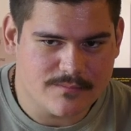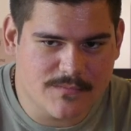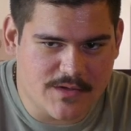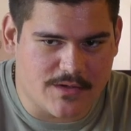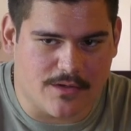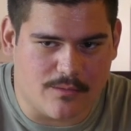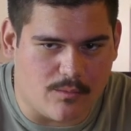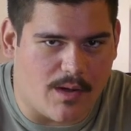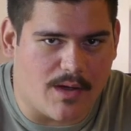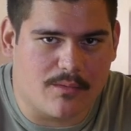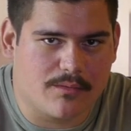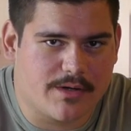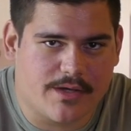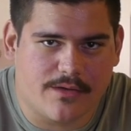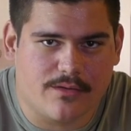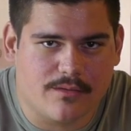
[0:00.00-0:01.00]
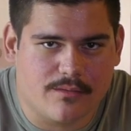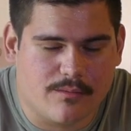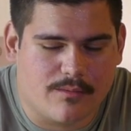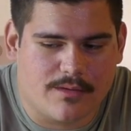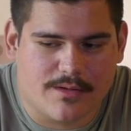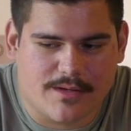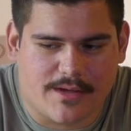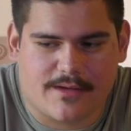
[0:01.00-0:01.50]
why wouldn't
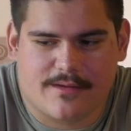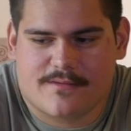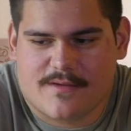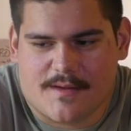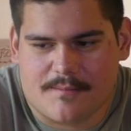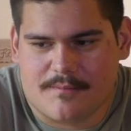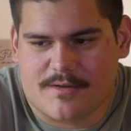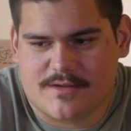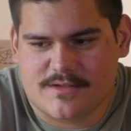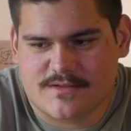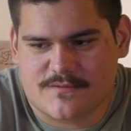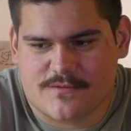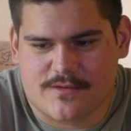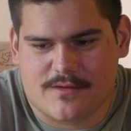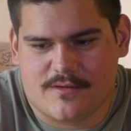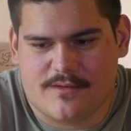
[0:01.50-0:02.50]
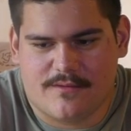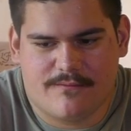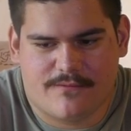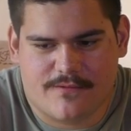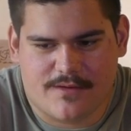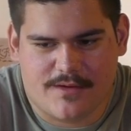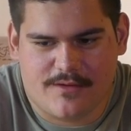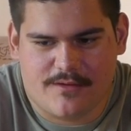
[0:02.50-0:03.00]
you, like, $10
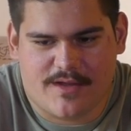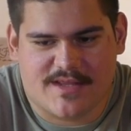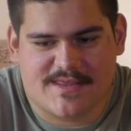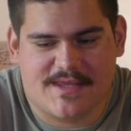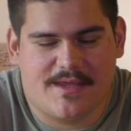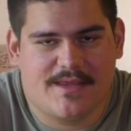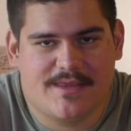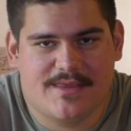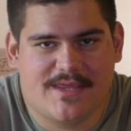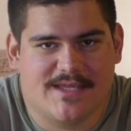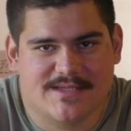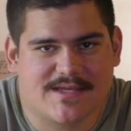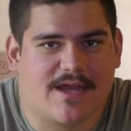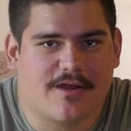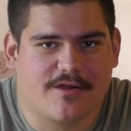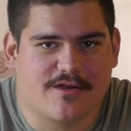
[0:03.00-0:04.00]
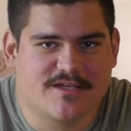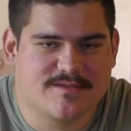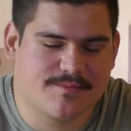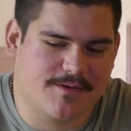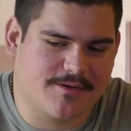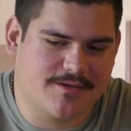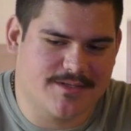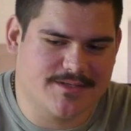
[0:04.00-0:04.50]
for you get the entire
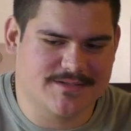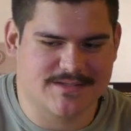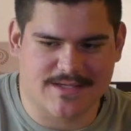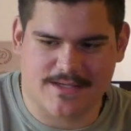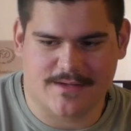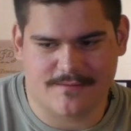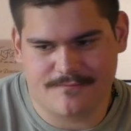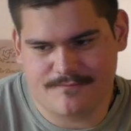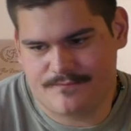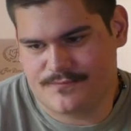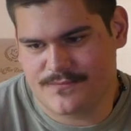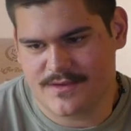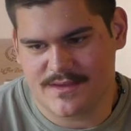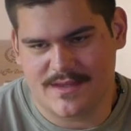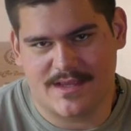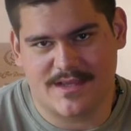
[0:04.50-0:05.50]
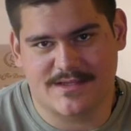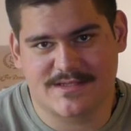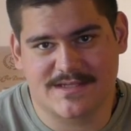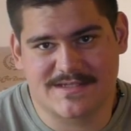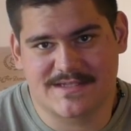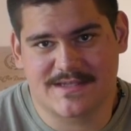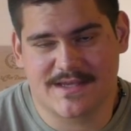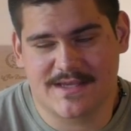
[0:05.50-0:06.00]
experience? Like, that's
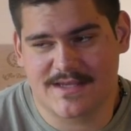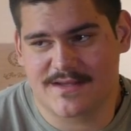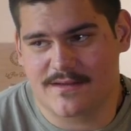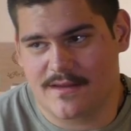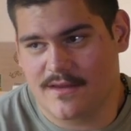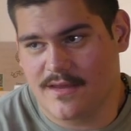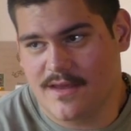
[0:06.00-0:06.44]
just it.